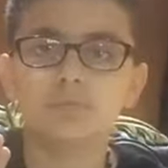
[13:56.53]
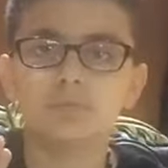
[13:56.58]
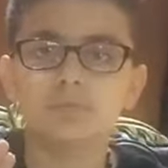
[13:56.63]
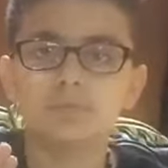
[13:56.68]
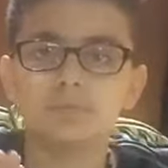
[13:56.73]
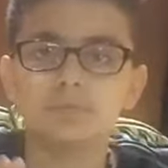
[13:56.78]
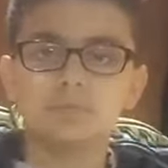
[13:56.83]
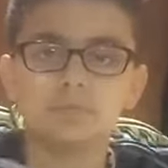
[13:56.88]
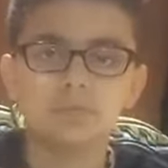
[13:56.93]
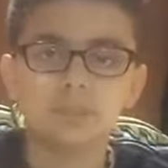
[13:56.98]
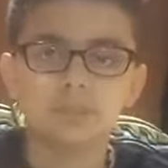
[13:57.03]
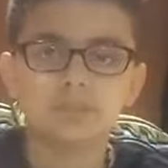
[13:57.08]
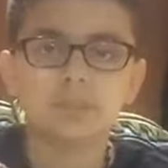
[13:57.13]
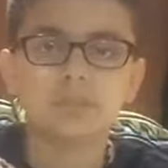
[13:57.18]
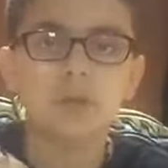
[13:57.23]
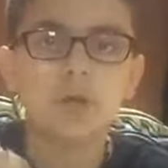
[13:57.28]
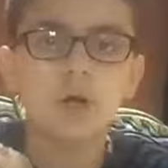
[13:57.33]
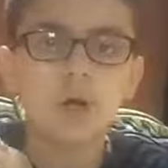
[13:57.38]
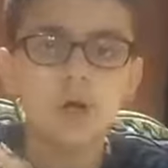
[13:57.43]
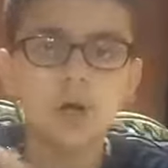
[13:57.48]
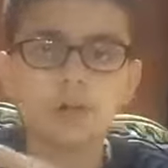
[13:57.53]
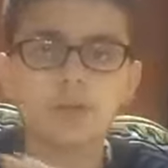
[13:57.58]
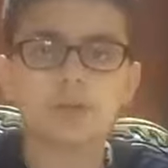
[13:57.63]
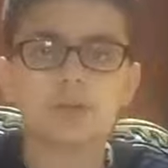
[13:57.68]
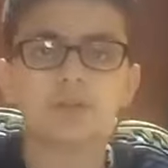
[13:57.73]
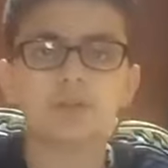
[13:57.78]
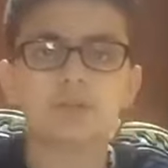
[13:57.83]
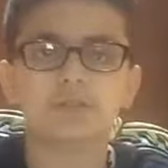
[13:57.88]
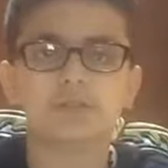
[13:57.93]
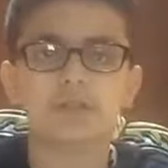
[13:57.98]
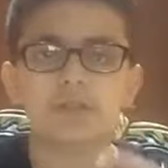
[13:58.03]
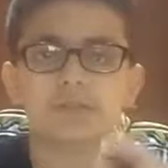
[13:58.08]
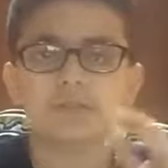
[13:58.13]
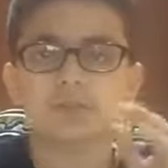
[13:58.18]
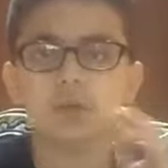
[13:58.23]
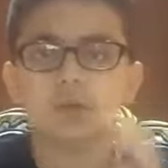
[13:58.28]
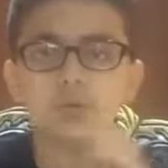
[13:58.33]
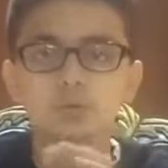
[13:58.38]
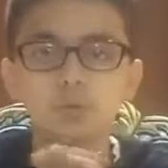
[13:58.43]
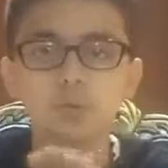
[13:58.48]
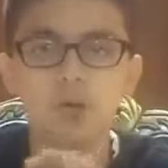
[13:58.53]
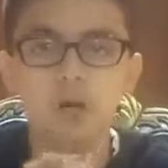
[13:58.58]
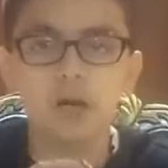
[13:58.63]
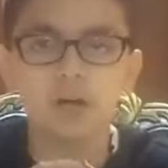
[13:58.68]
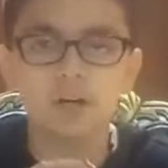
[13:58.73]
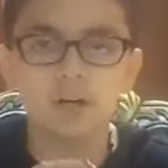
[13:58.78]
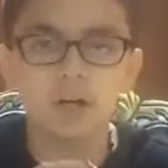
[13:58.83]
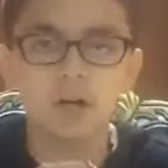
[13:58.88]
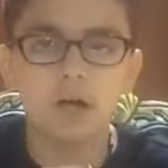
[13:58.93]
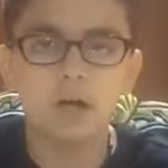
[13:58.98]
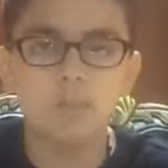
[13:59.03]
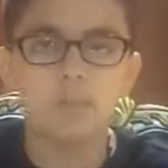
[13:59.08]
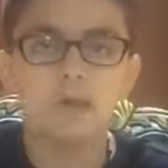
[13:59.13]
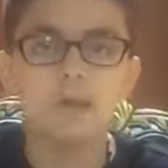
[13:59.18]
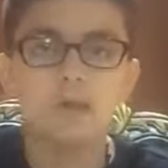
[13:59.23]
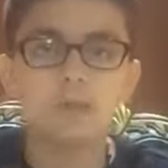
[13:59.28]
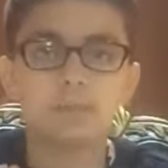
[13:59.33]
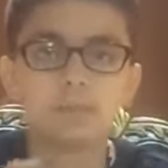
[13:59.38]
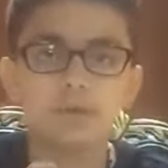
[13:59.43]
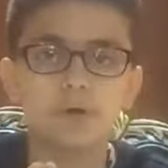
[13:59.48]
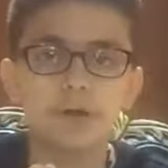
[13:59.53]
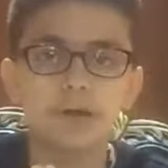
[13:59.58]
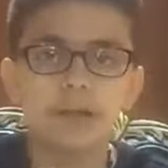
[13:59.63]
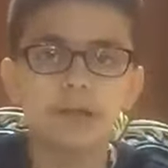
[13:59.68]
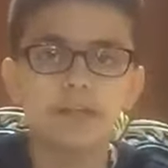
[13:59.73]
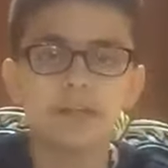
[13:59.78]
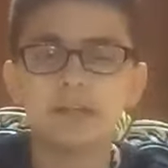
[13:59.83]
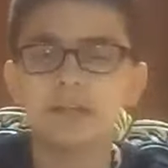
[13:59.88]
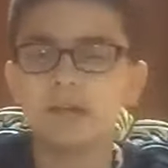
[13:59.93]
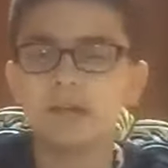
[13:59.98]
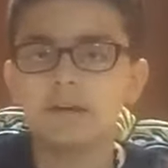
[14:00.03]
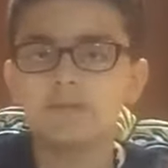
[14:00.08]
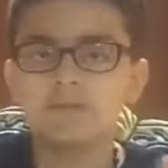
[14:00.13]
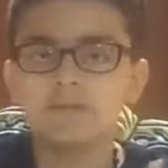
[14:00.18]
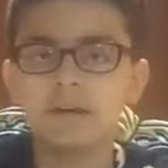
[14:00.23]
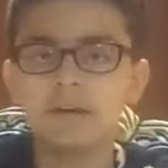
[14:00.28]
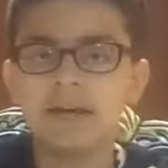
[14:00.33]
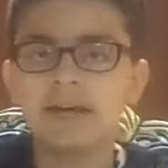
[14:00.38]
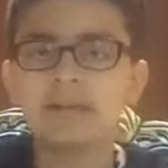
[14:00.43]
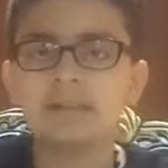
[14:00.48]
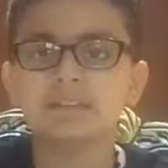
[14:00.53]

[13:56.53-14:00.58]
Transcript: Just all the good things. Don't do haram. Pray. Fast.